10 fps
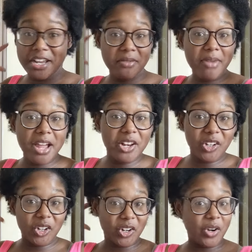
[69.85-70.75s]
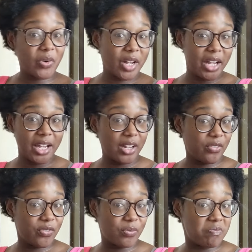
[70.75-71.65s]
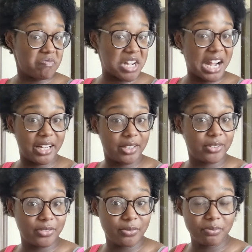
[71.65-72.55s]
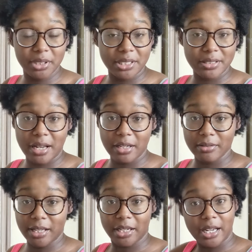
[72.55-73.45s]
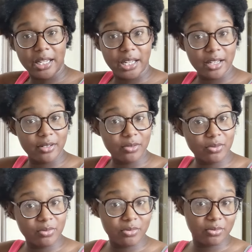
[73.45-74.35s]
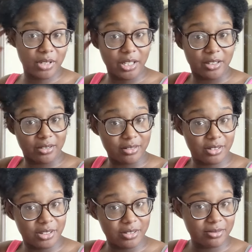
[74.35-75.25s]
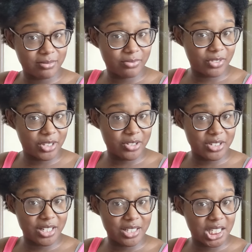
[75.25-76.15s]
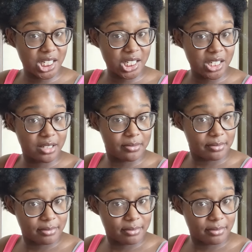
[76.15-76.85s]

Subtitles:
It may look okay, kind of, but it's not. Like, I can't, like, look, fingers getting stuck in it.